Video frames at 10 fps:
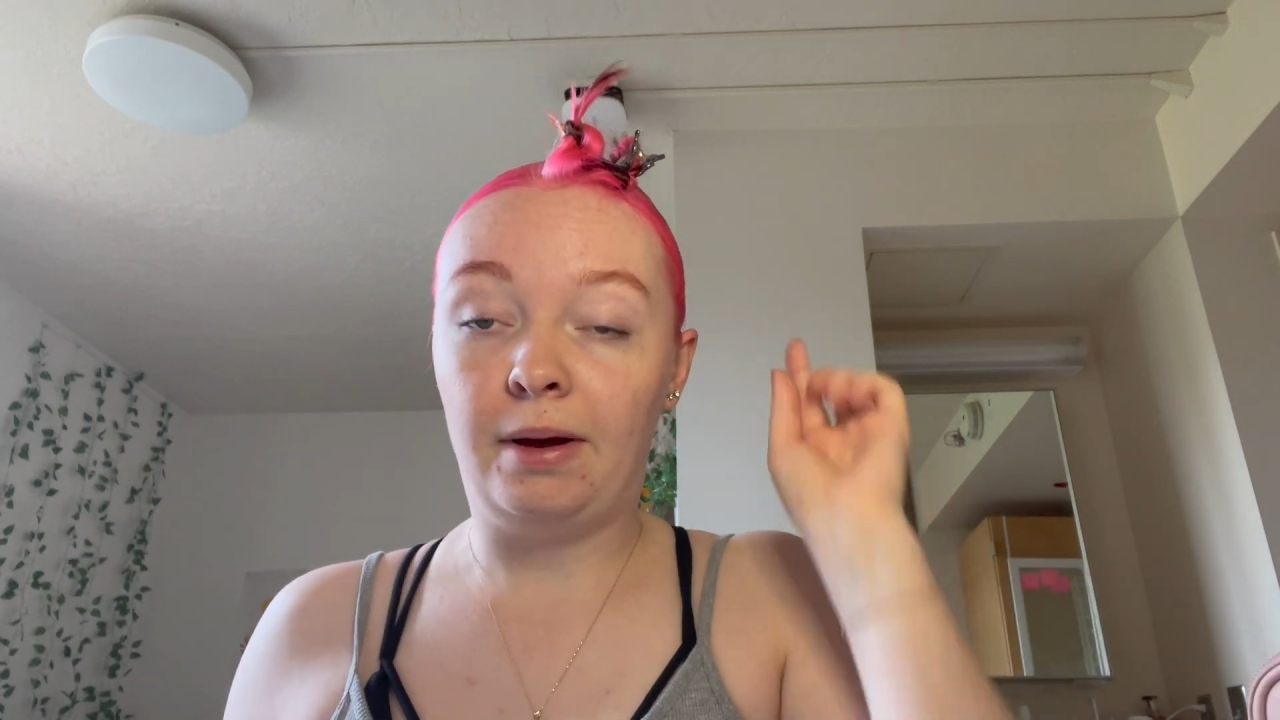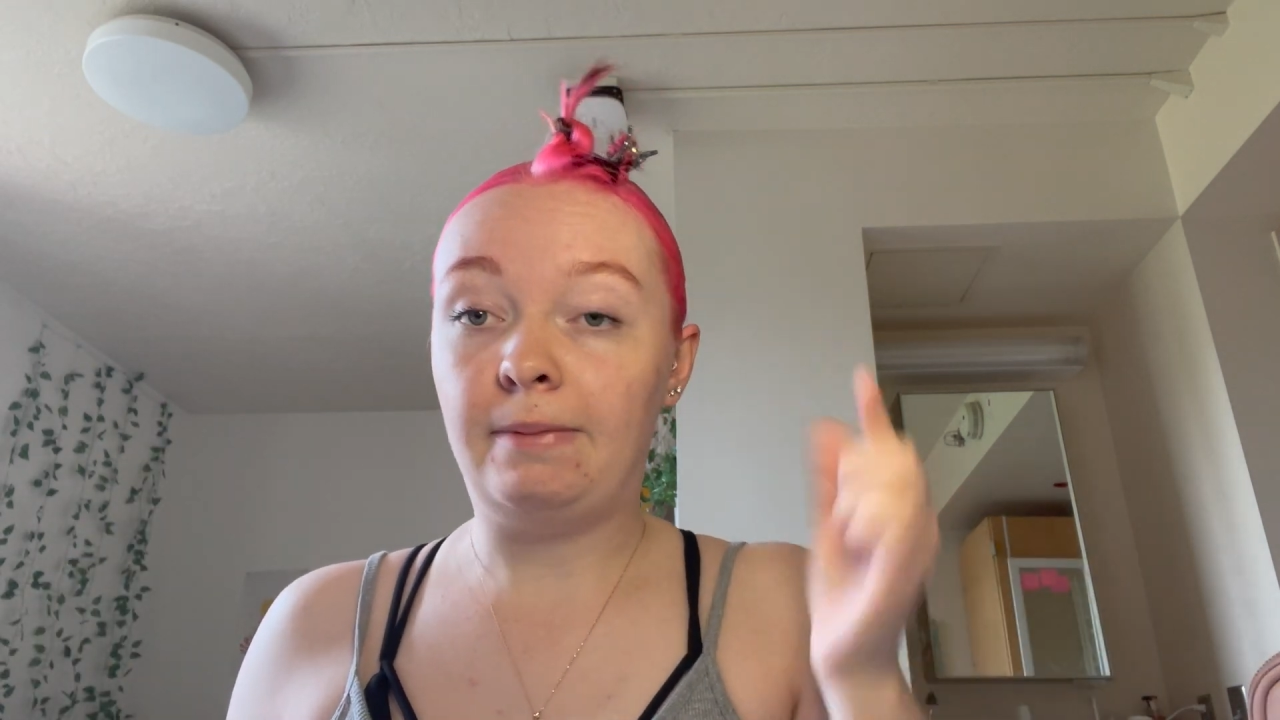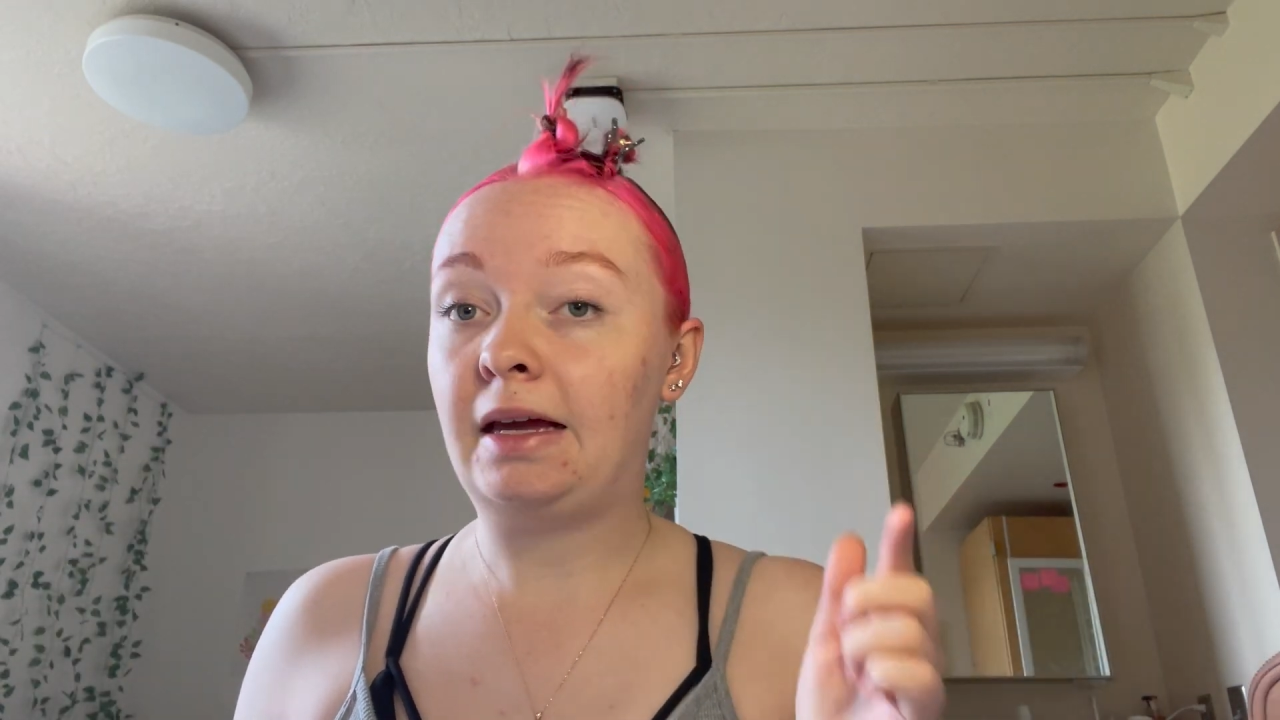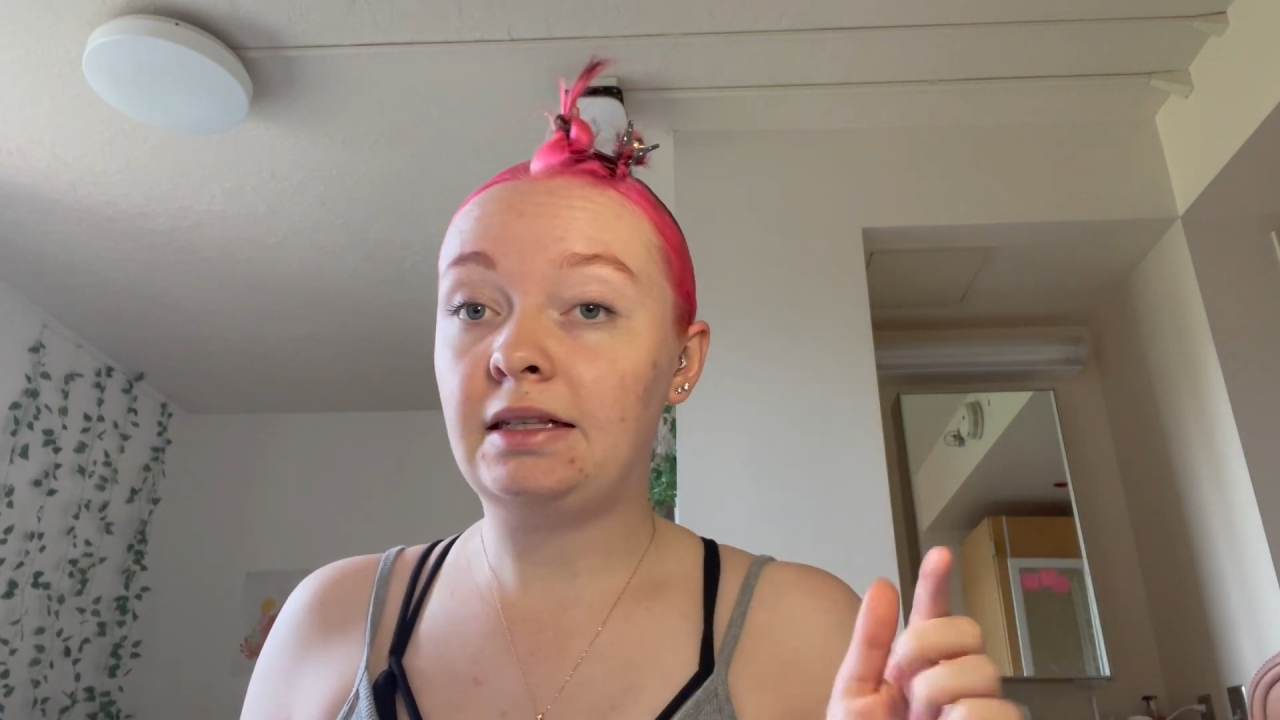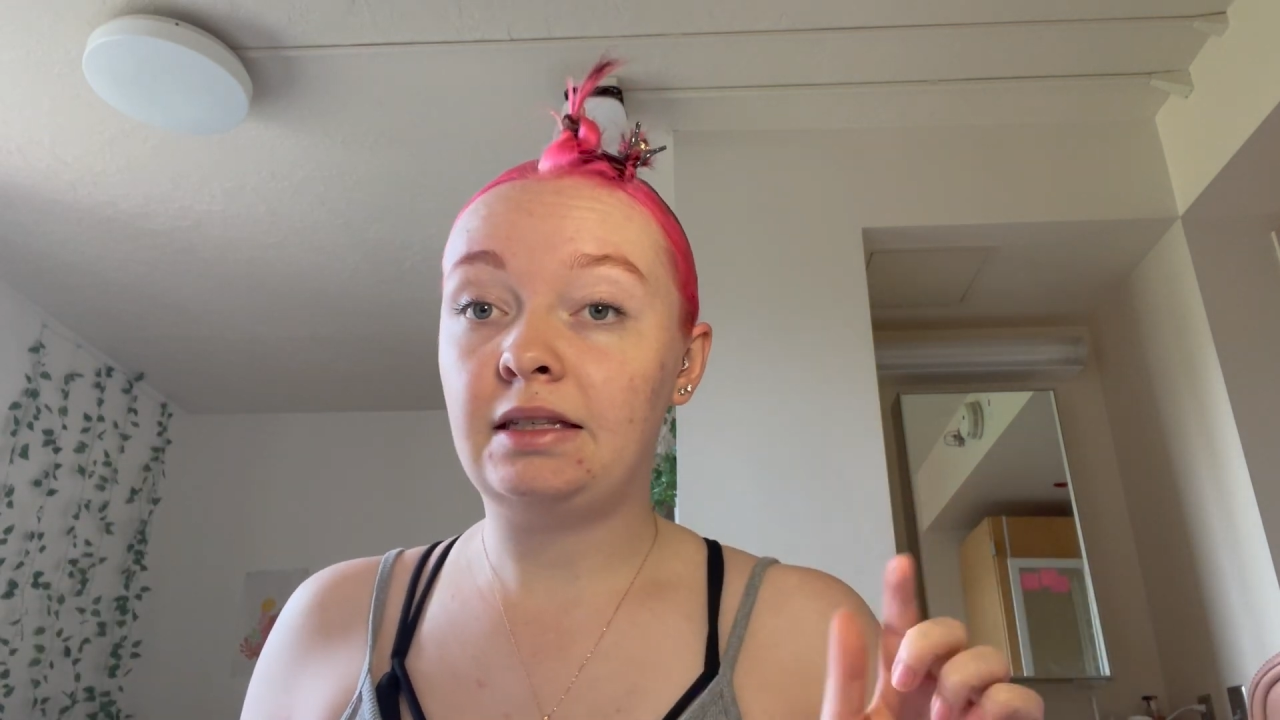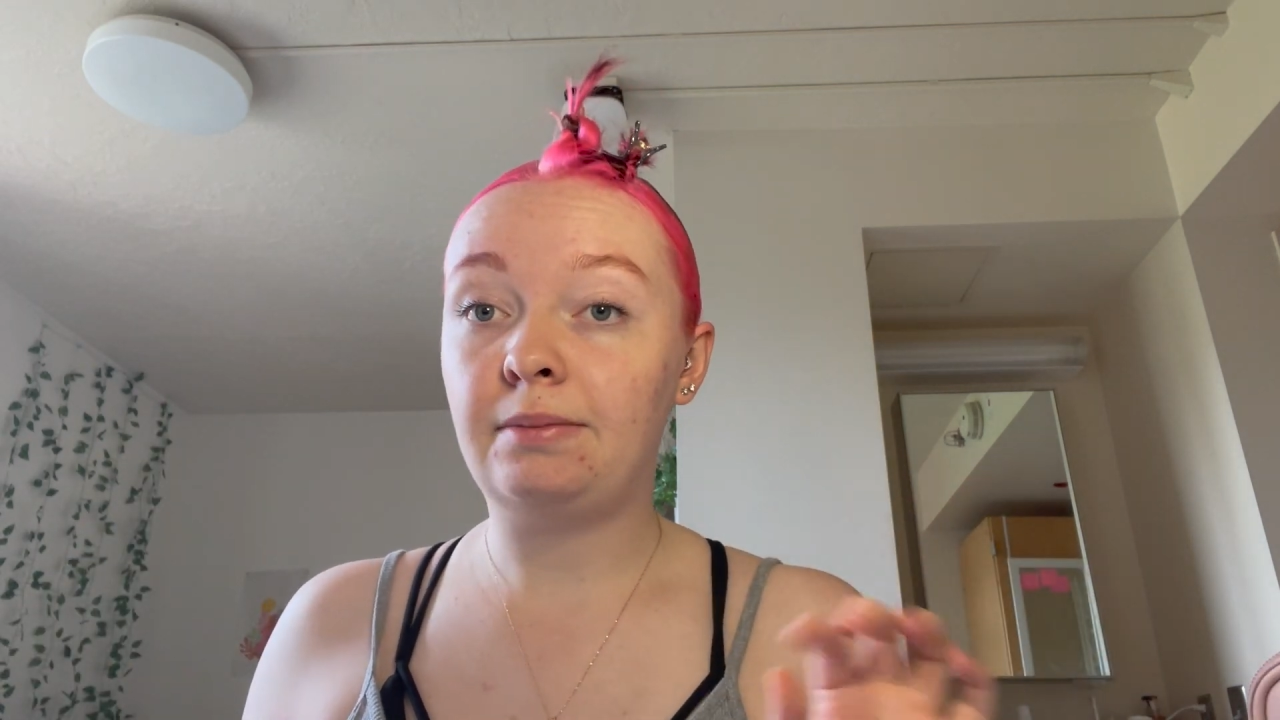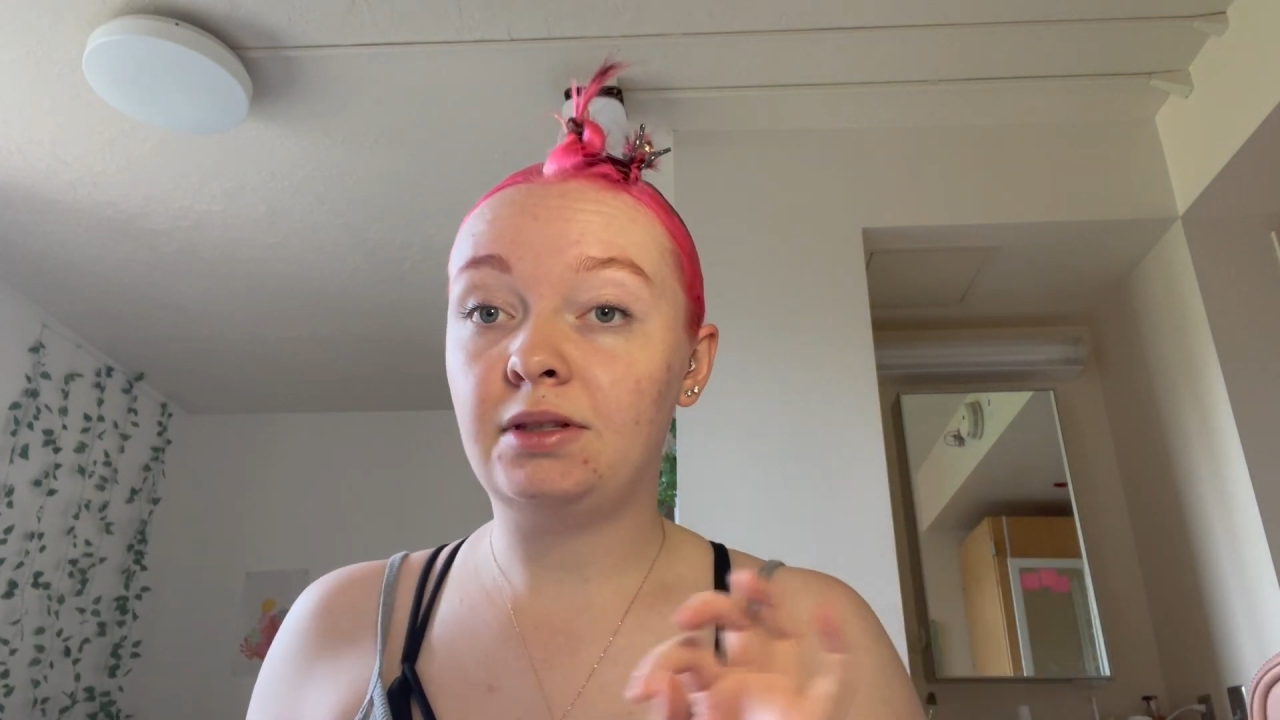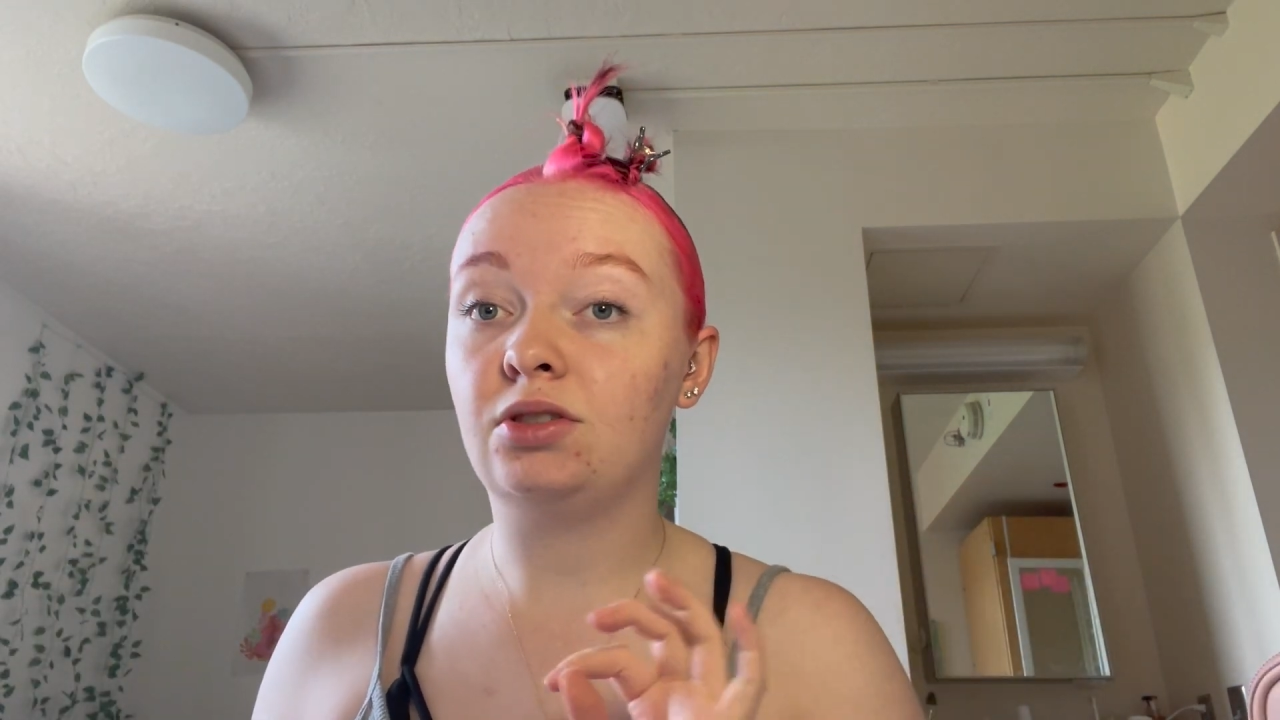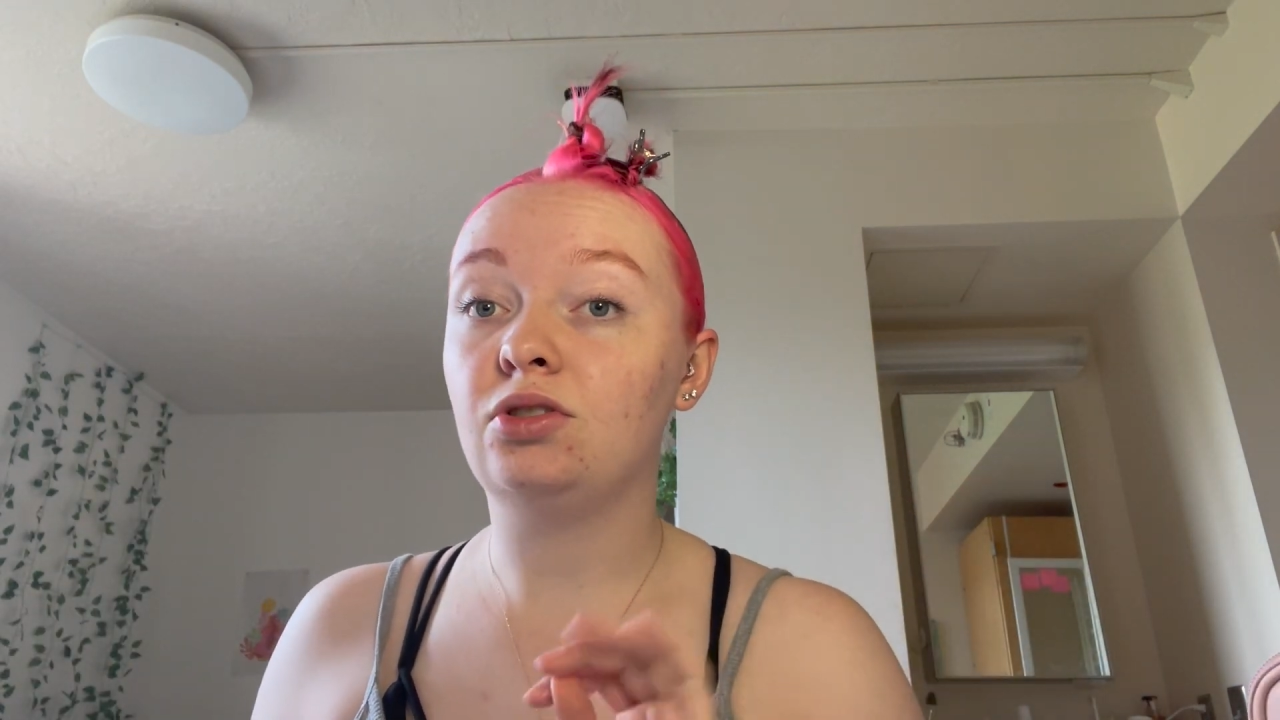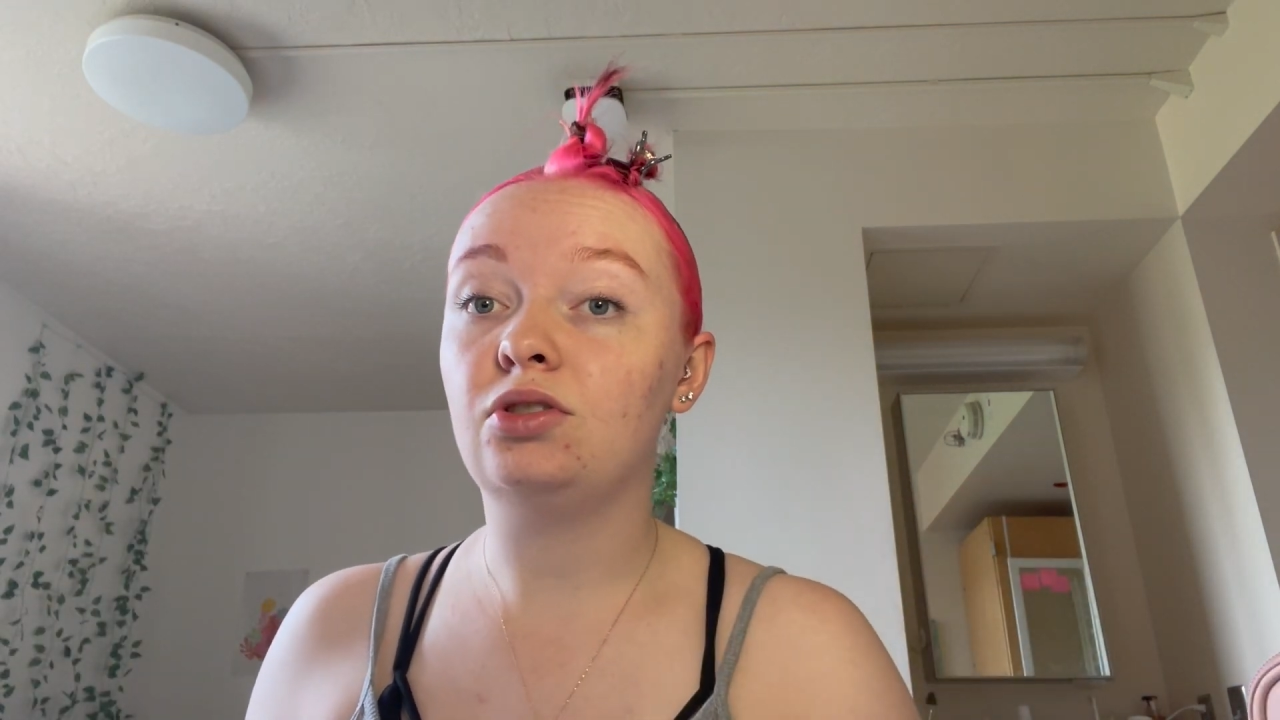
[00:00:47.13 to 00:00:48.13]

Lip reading: biggest tip is